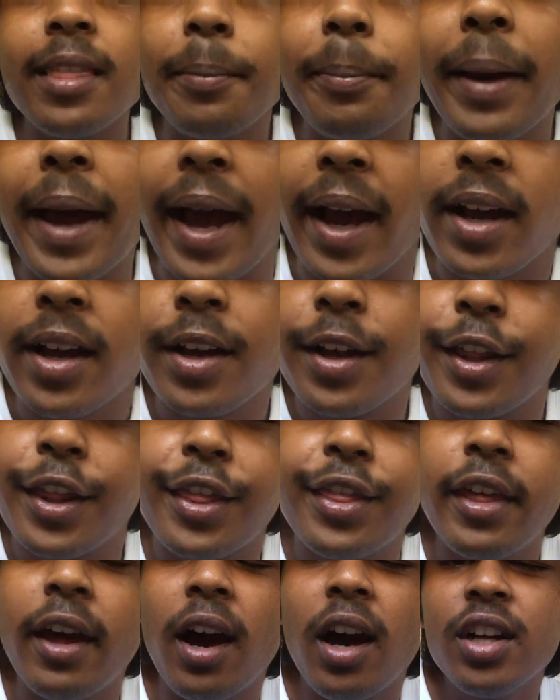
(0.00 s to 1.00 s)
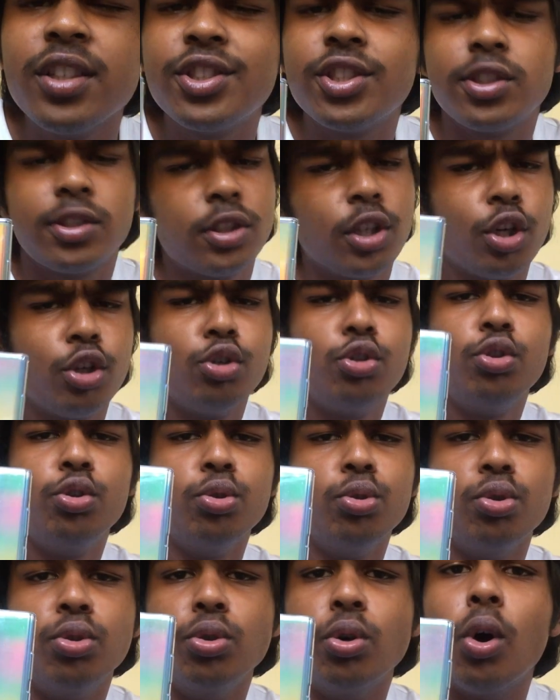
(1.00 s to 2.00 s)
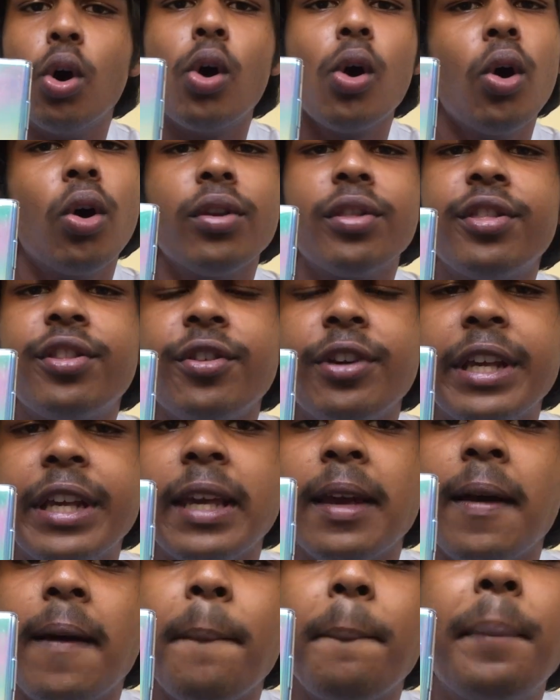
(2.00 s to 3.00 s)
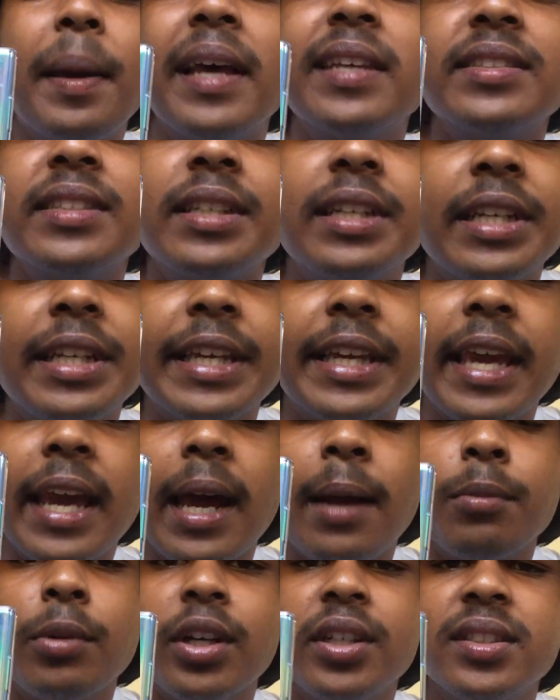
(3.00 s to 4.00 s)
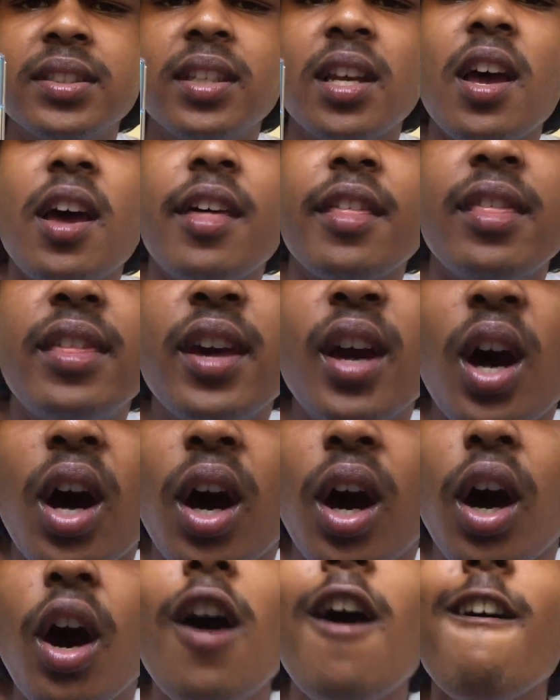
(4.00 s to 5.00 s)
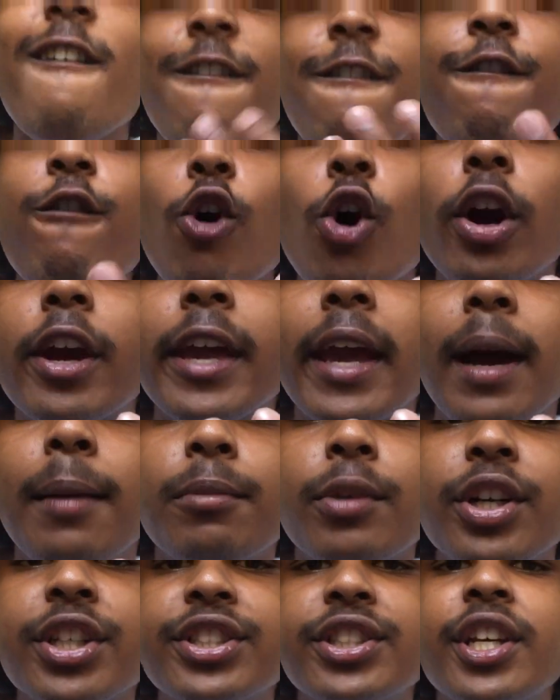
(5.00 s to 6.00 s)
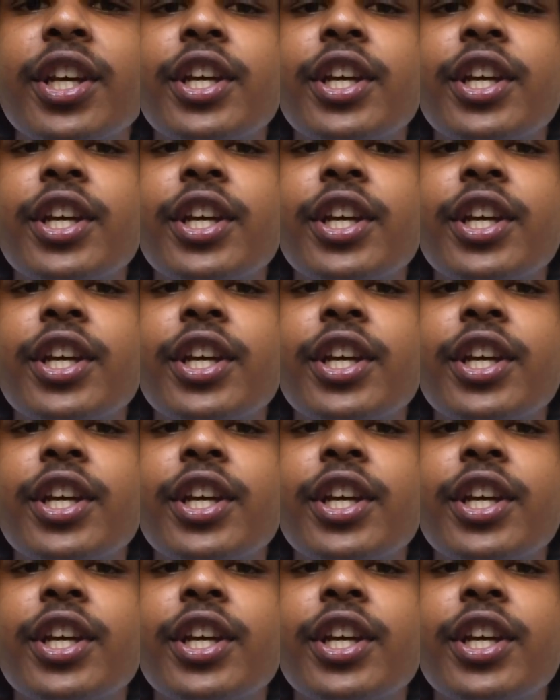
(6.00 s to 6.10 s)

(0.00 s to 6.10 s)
the back, there aren't just 2 or 3 peasantly cameras. There are 4 cameras.